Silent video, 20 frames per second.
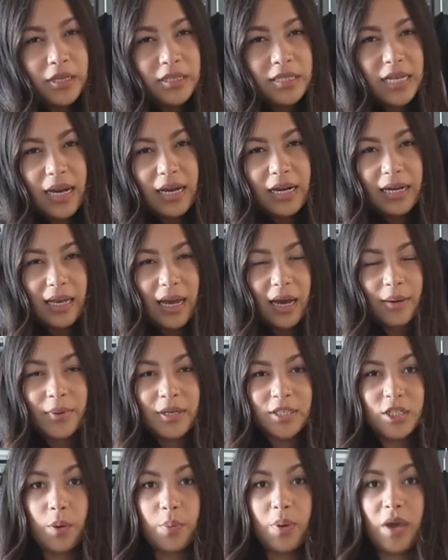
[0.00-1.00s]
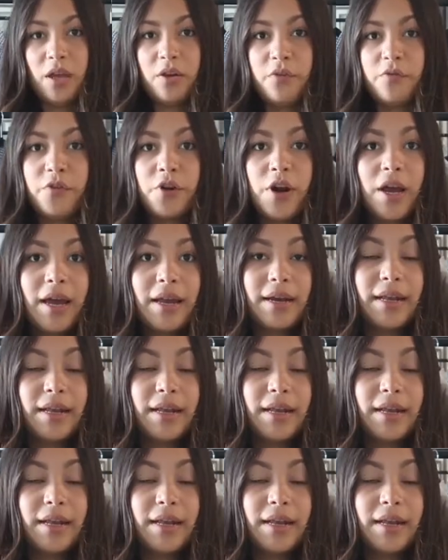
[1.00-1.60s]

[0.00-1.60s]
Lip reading: exactly how much I paid for it.